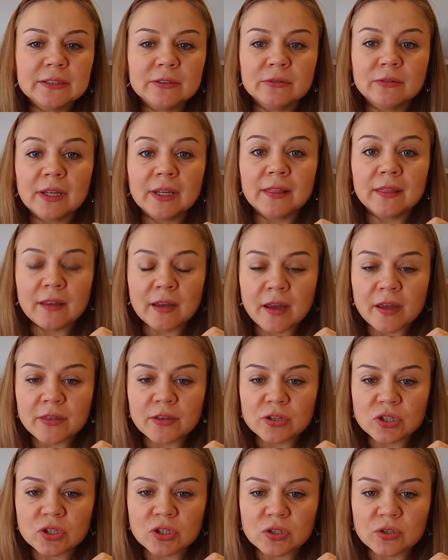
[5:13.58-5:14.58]
you
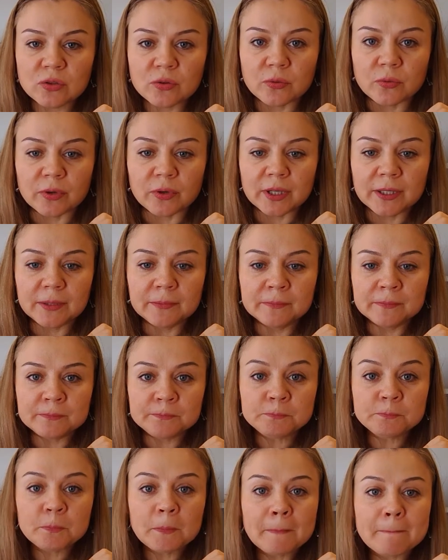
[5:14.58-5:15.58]
another story
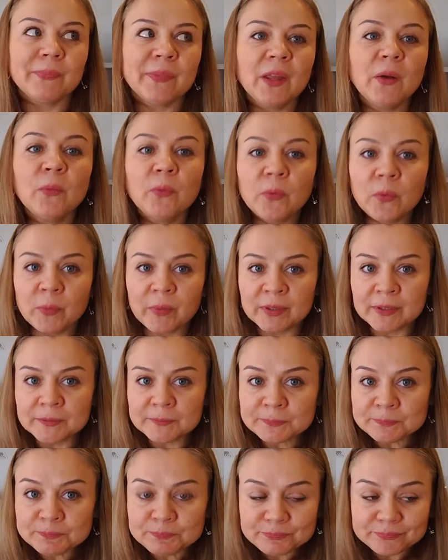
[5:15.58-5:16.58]
a woman
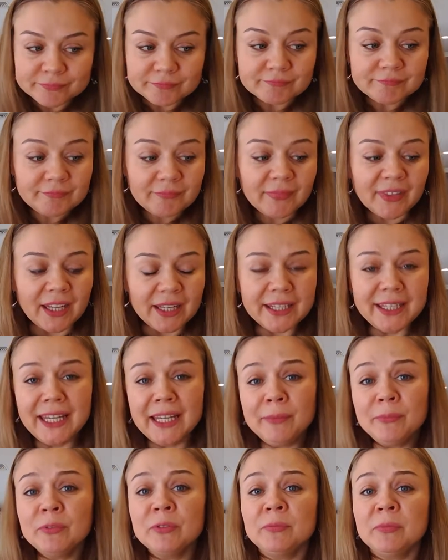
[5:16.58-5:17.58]

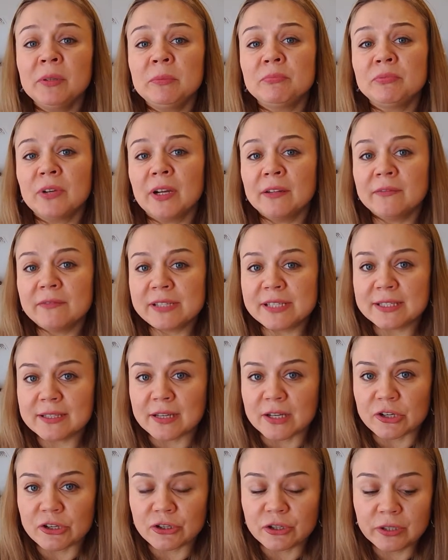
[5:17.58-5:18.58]
came to my private
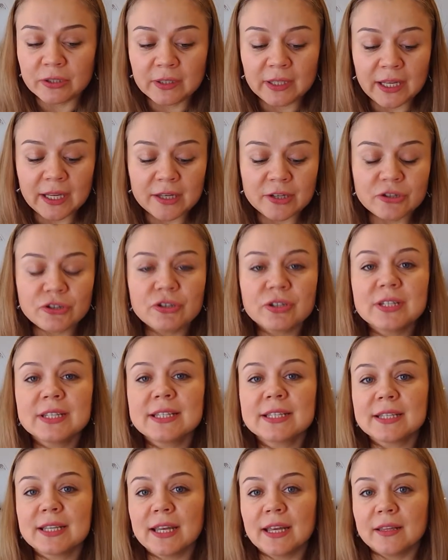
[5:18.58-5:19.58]
session and she
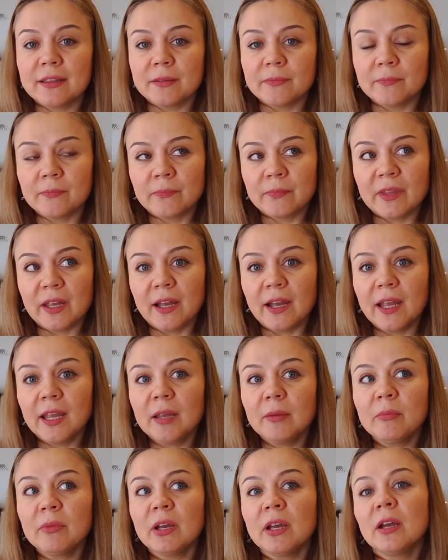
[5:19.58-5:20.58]
said, I
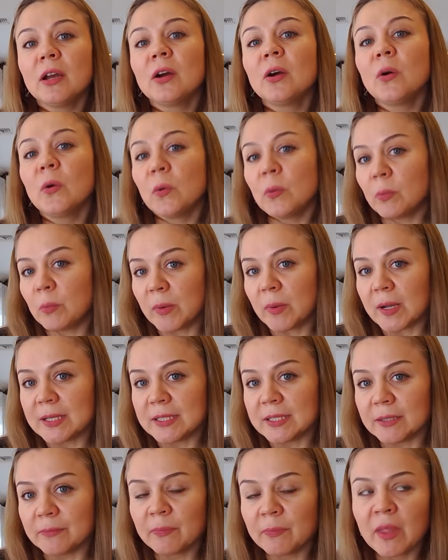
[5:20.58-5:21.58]
am a
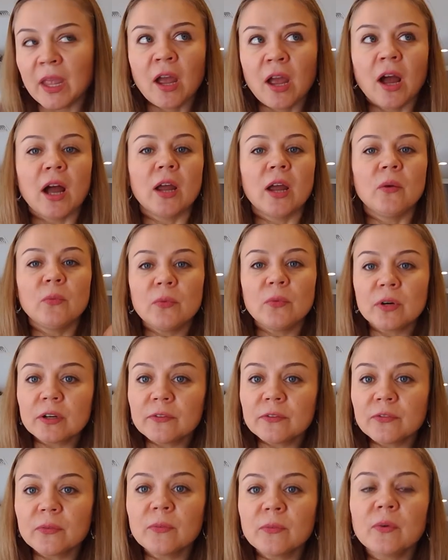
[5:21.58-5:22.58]
homebody. I work
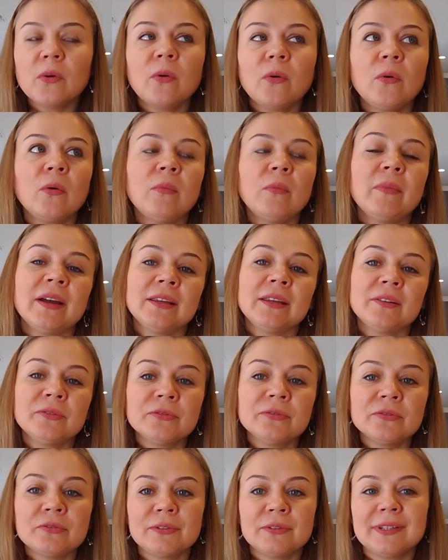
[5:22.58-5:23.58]
from home. I
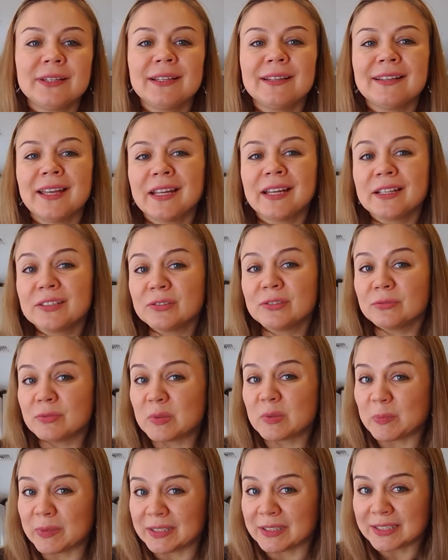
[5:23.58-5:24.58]
don't really like to
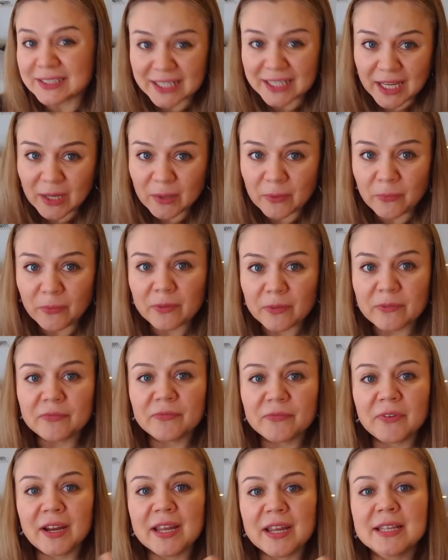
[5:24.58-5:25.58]
spend time with
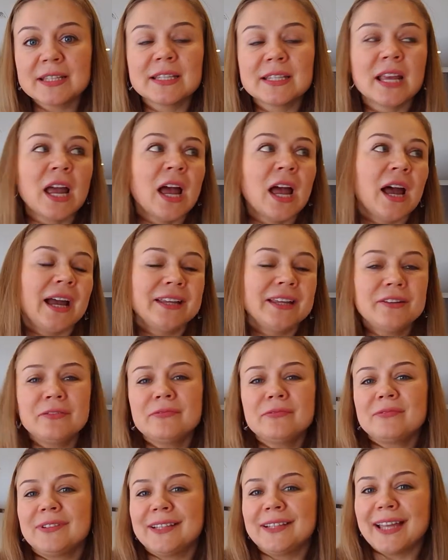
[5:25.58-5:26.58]
friends. I
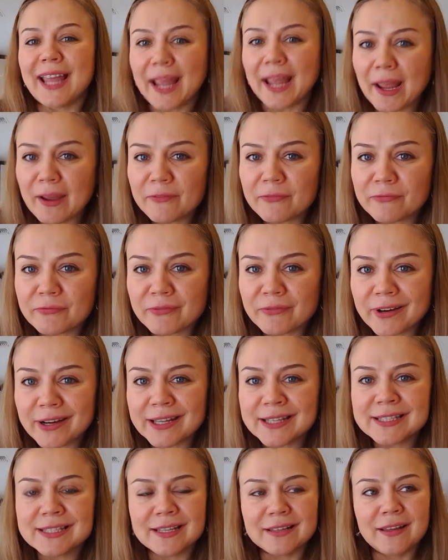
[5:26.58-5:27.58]
don't really have
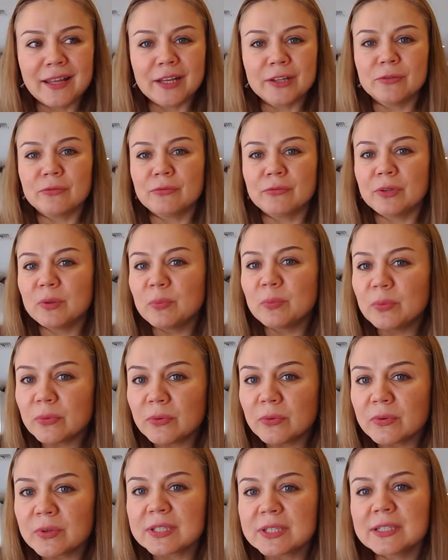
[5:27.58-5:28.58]
friends. I like to read
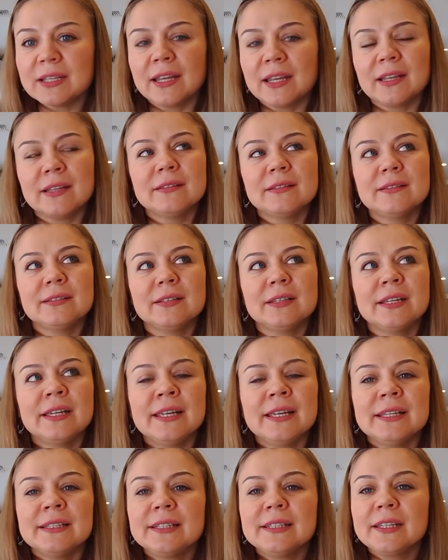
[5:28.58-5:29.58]
books and uh,
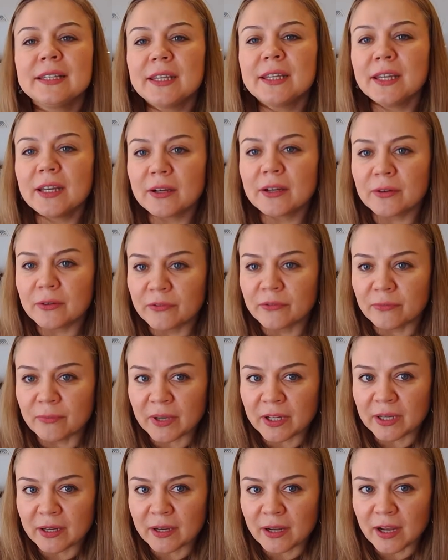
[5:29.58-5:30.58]
take care of
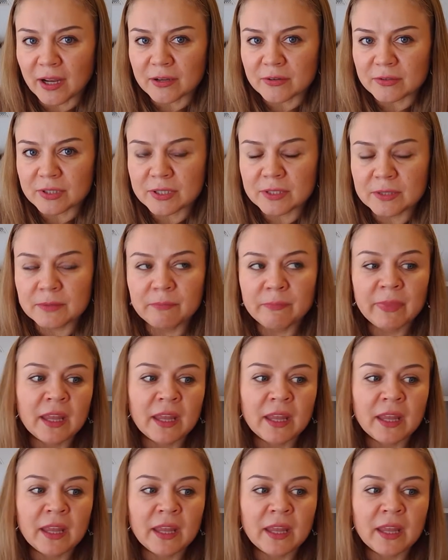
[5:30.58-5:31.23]
my house.